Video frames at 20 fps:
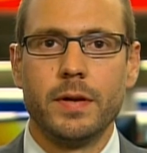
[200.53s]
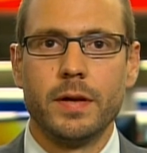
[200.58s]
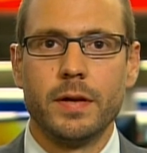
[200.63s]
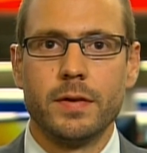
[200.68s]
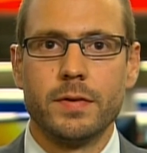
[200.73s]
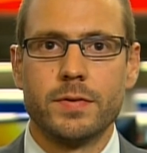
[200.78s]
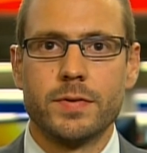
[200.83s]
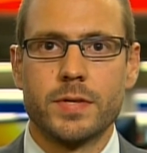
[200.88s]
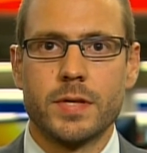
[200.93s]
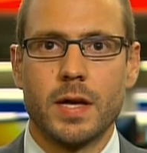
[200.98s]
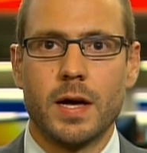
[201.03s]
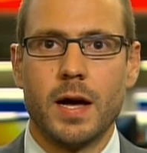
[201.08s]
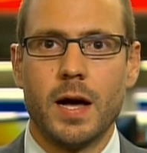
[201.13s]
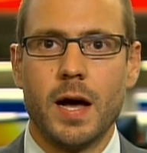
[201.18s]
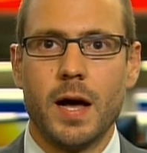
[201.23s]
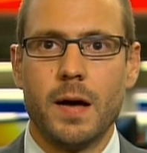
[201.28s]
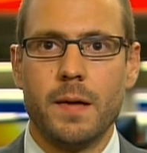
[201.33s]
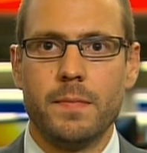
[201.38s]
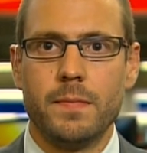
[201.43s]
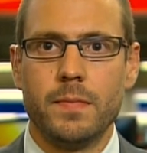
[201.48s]
is
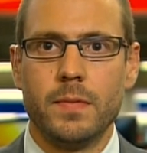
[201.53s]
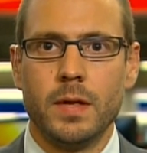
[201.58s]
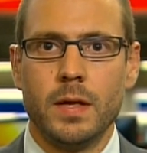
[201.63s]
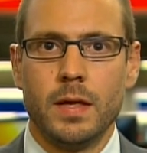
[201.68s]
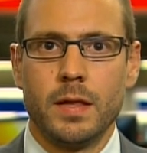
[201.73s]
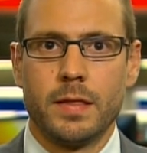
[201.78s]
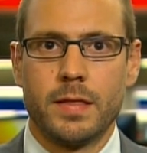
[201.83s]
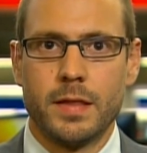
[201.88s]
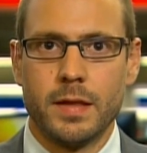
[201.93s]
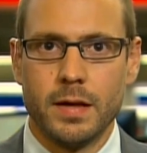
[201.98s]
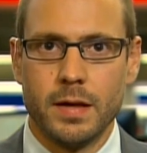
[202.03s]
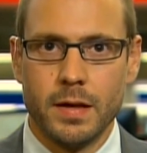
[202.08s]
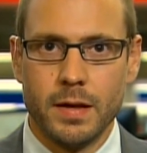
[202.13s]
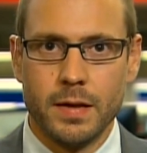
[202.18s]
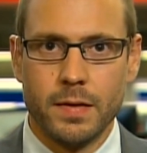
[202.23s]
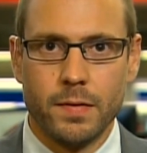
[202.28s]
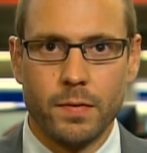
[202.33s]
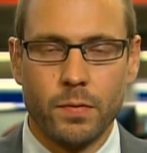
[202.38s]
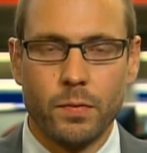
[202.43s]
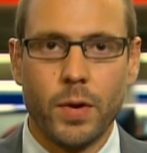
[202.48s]
um,
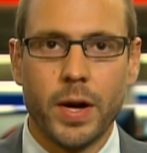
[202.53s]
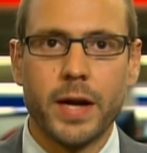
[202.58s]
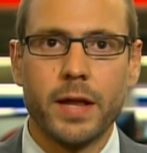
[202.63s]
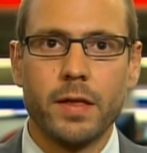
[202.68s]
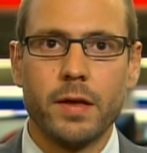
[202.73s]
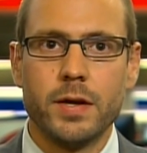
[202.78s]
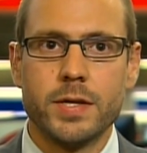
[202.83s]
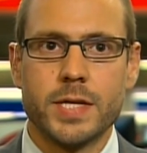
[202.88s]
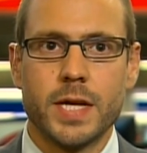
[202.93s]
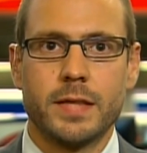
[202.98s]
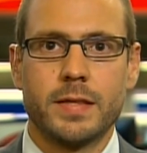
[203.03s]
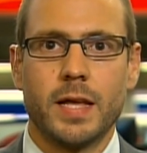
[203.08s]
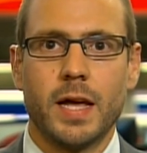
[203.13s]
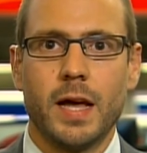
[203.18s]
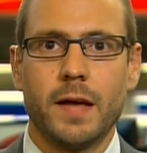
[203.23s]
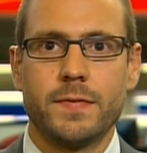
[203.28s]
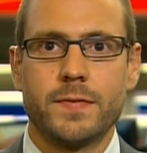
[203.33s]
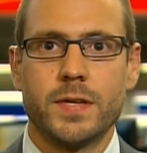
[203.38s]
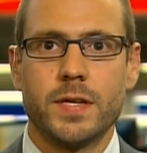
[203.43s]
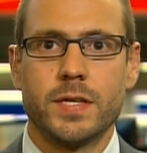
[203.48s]
the regulators at the
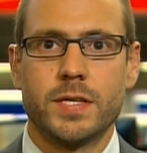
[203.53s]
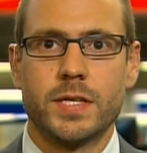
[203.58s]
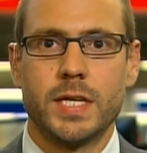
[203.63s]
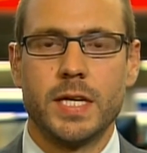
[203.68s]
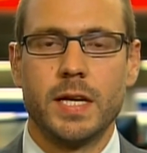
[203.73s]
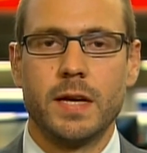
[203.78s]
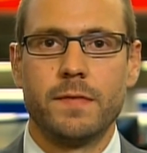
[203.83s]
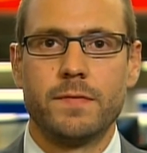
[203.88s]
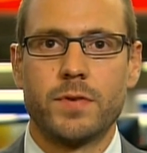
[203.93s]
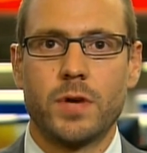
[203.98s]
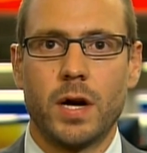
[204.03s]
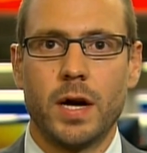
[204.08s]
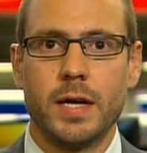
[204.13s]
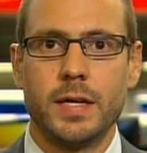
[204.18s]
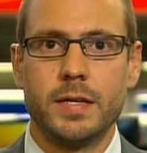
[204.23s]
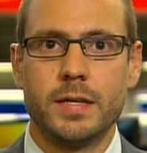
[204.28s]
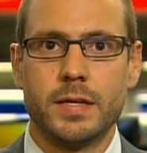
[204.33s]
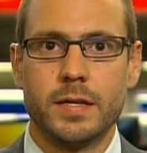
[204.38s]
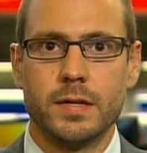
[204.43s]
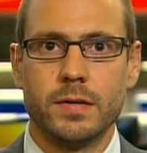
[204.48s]
FCC have
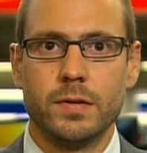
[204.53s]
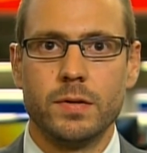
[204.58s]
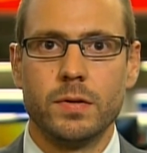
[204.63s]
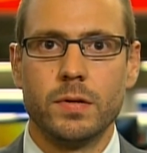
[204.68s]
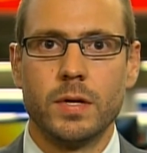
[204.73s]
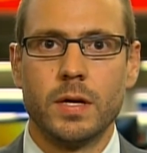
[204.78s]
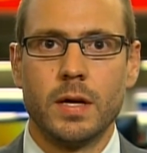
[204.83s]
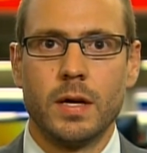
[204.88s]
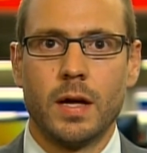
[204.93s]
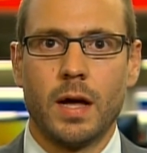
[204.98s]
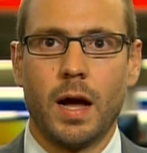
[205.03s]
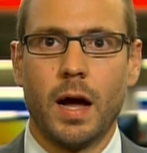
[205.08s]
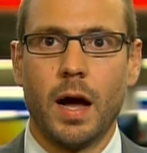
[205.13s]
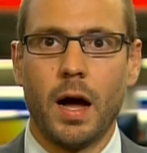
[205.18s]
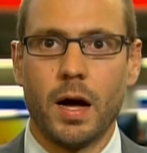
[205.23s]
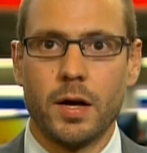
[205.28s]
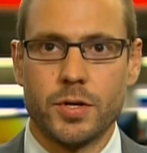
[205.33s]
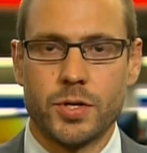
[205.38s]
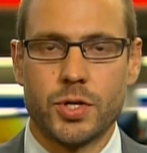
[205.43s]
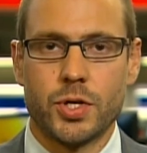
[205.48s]
tried to
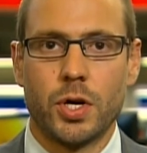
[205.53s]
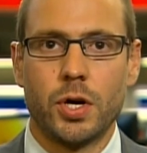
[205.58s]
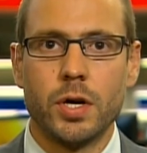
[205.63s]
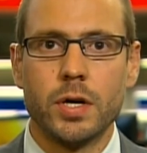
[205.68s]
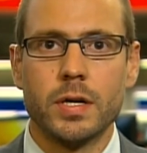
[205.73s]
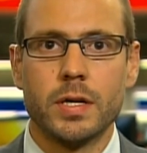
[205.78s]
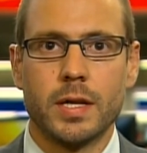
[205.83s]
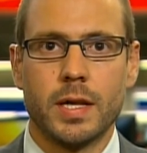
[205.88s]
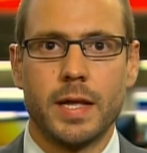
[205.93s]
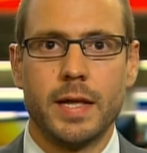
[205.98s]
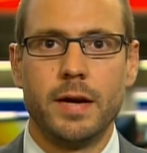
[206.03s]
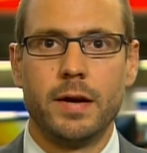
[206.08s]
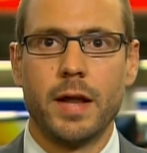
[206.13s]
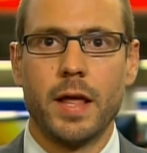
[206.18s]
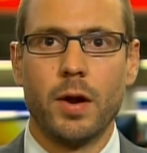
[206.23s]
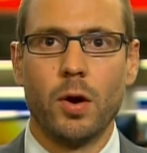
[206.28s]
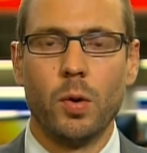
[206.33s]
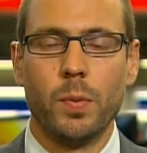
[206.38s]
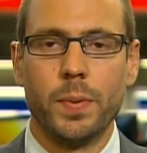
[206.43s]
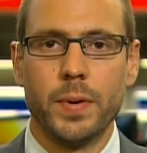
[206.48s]
uh, assert
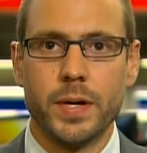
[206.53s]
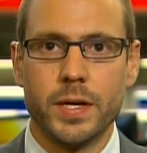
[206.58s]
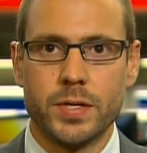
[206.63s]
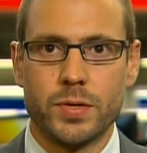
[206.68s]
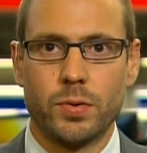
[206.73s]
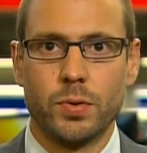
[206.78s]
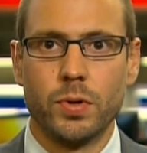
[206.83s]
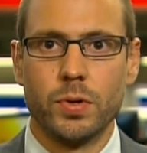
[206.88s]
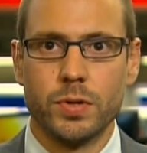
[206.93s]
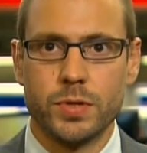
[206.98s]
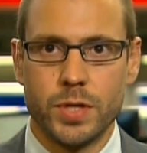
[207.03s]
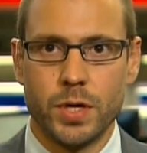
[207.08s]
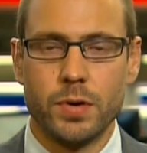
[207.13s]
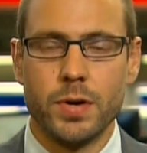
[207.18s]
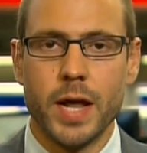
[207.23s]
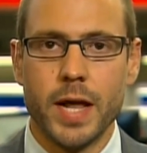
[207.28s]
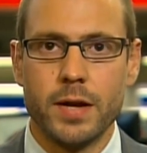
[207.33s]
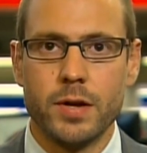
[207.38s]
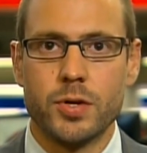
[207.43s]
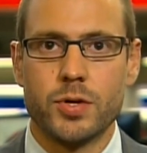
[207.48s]
internet openness rules, you
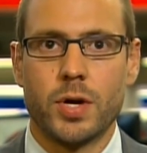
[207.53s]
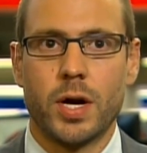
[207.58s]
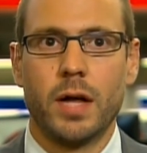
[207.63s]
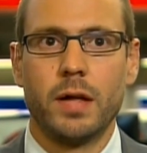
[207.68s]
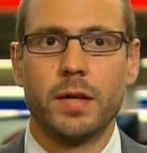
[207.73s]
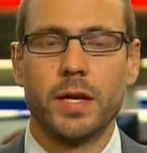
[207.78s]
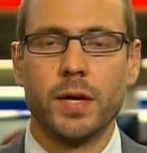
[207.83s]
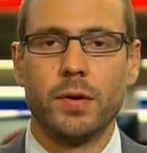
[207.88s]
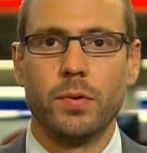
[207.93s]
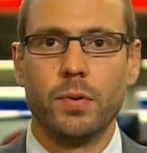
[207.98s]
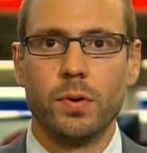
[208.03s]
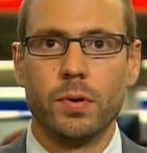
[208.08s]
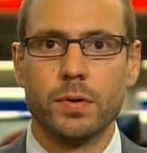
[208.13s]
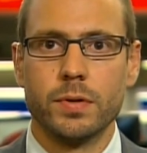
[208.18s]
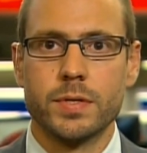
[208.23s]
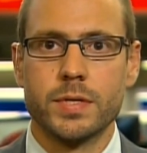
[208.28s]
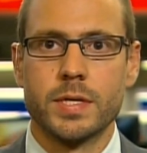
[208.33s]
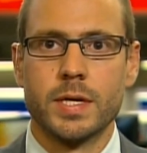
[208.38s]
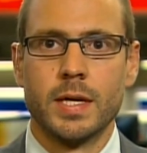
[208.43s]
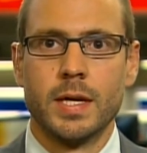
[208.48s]
know, net neutrality
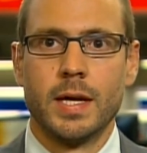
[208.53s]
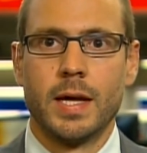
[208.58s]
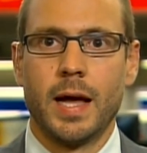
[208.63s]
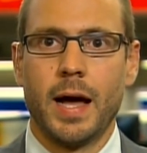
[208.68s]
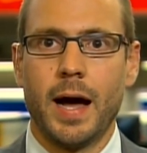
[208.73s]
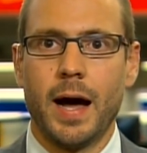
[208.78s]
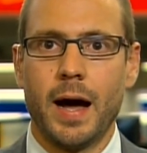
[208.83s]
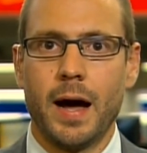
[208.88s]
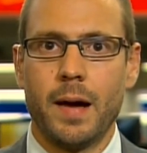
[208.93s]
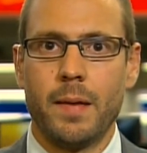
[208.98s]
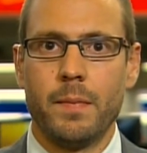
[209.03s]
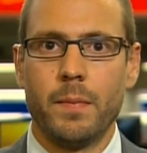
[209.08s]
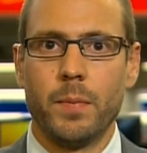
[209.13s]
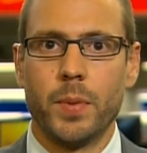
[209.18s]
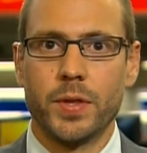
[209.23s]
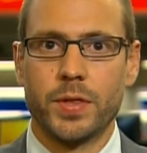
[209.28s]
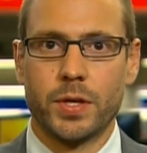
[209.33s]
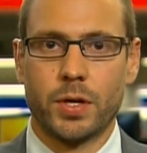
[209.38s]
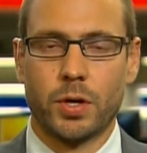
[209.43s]
rules, um, but the